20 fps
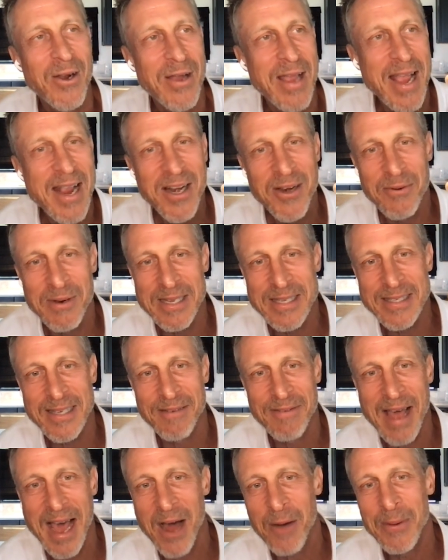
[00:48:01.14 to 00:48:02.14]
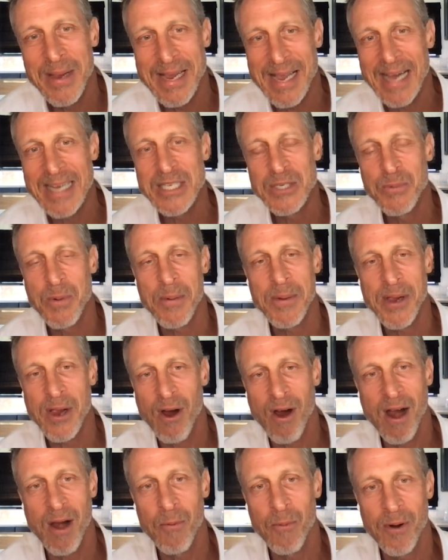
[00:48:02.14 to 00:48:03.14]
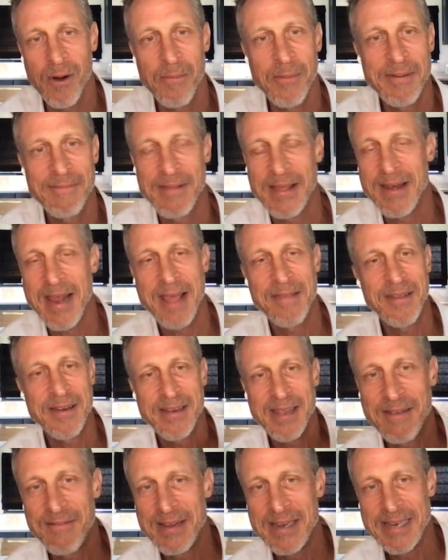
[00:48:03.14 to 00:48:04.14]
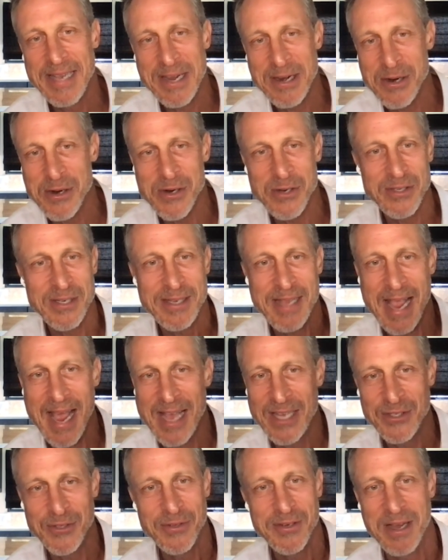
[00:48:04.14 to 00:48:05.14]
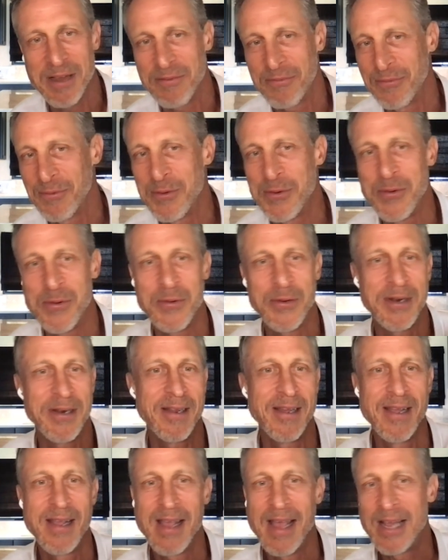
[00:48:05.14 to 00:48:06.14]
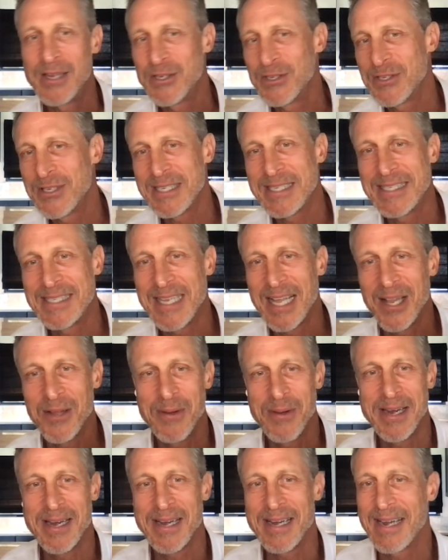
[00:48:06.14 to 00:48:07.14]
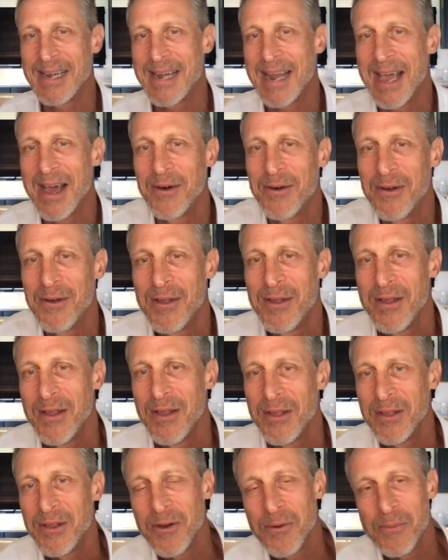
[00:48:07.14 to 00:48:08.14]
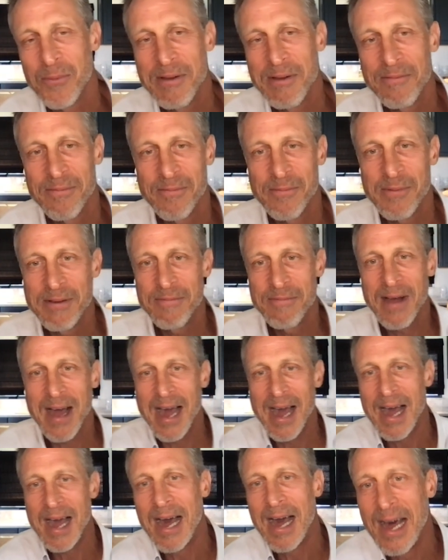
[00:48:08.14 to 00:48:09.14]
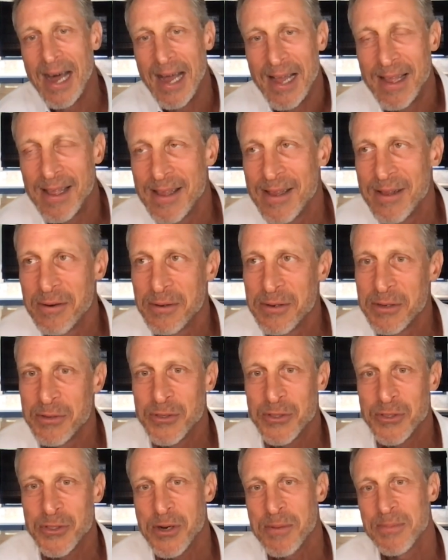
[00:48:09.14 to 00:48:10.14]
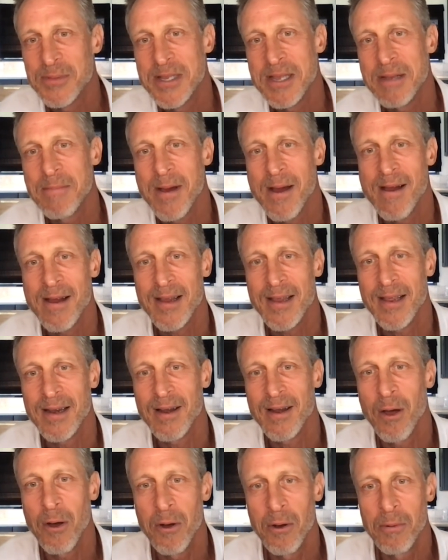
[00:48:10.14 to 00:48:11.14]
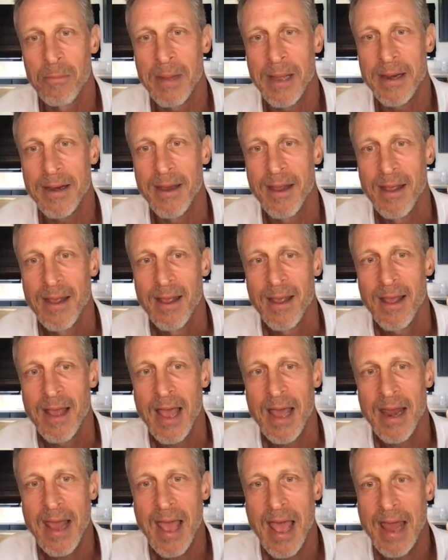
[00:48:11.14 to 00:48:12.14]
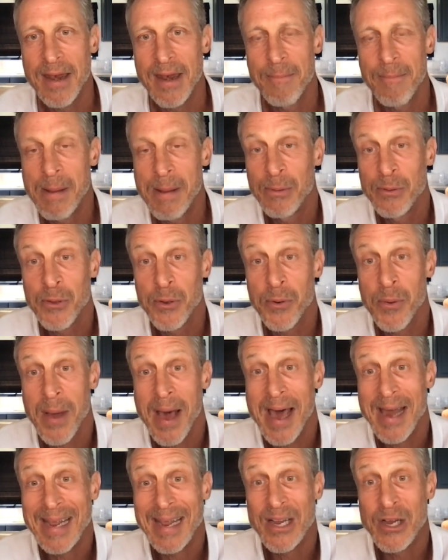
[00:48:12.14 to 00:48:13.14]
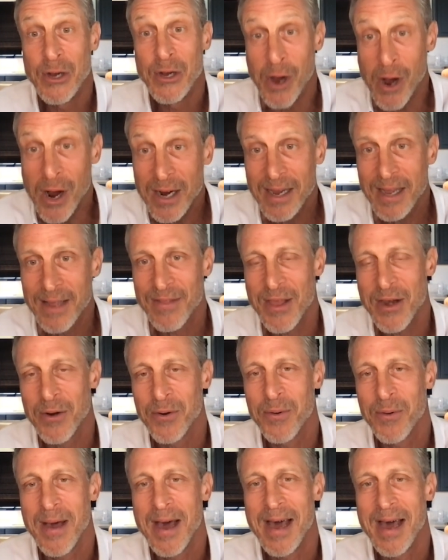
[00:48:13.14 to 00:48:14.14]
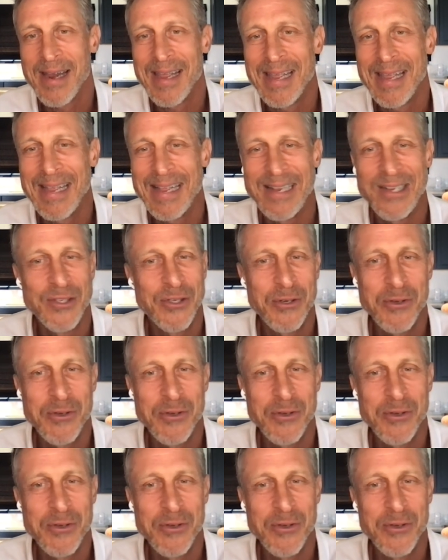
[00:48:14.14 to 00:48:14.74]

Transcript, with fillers: you know ignorance of how we got to where we are where we then the tv dinners and the astronaut food and it just accelerated and now you know we've we've uh, you know usurped the american home and and and people don't know how to cook they don't know how to